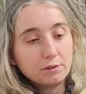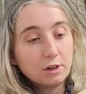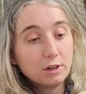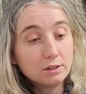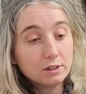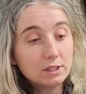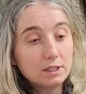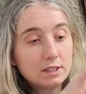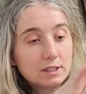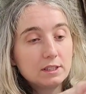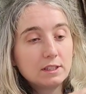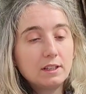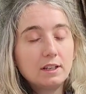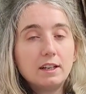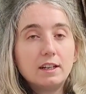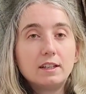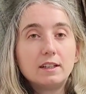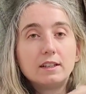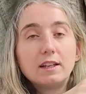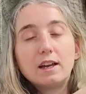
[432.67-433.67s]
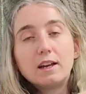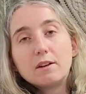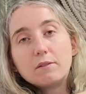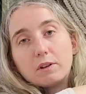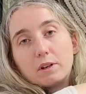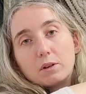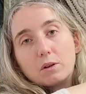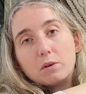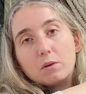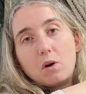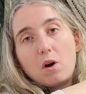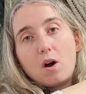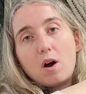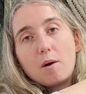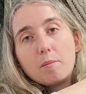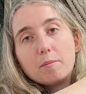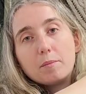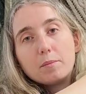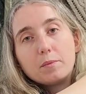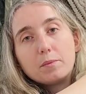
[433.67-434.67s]
front, and I will go
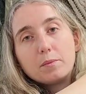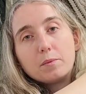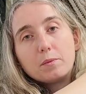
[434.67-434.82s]
up